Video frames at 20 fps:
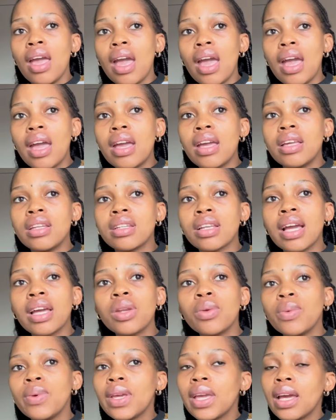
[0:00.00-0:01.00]
and
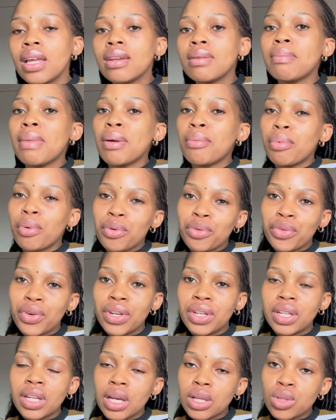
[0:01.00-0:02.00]
every weekend my
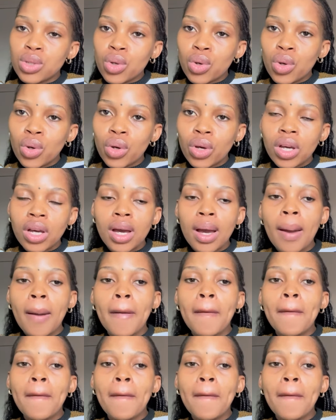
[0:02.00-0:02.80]
boyfriend does cook